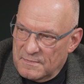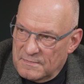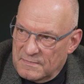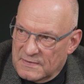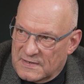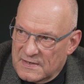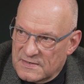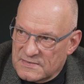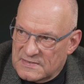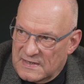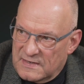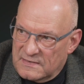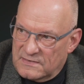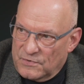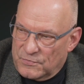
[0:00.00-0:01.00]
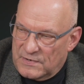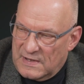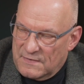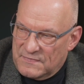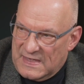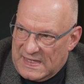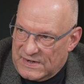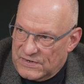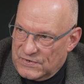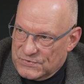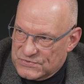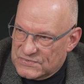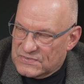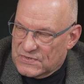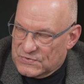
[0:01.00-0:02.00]
Because they don't have the
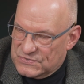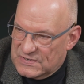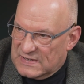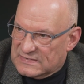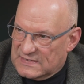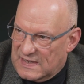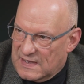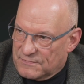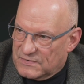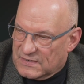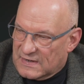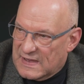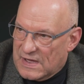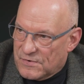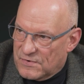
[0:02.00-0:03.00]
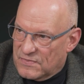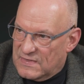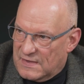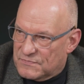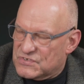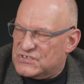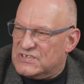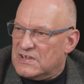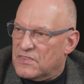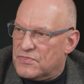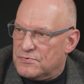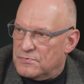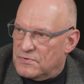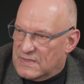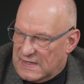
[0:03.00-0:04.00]
antidotes to those yet. They haven't seen
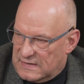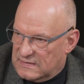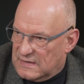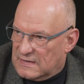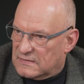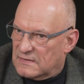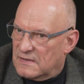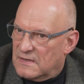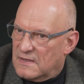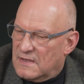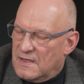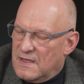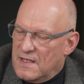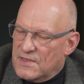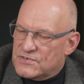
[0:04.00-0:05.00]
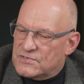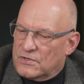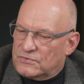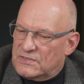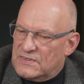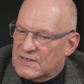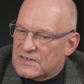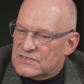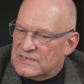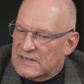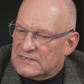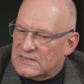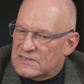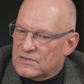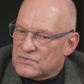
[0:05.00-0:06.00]
through that yet. So to the
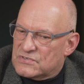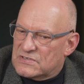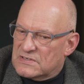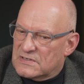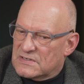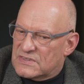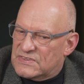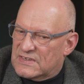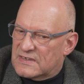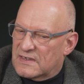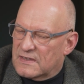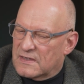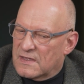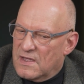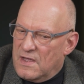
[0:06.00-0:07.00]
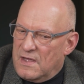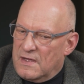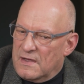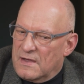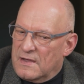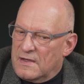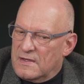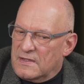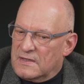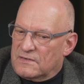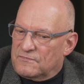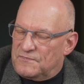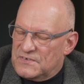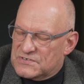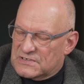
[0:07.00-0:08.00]
extent that they're thinking
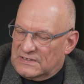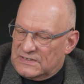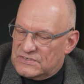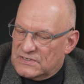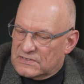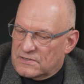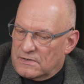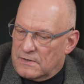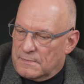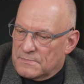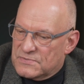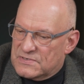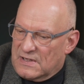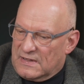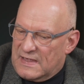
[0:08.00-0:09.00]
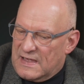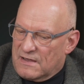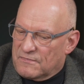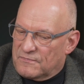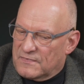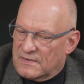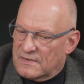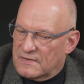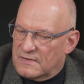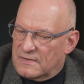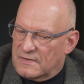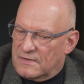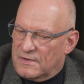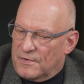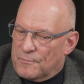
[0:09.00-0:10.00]
in physicalistic terms, they'll have
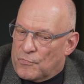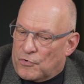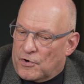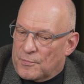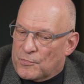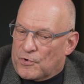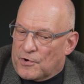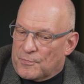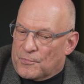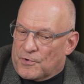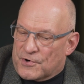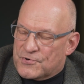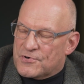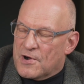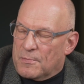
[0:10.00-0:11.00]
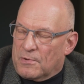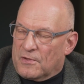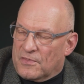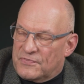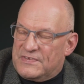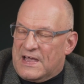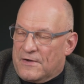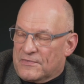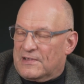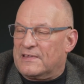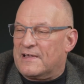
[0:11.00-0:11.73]
more and more trouble down the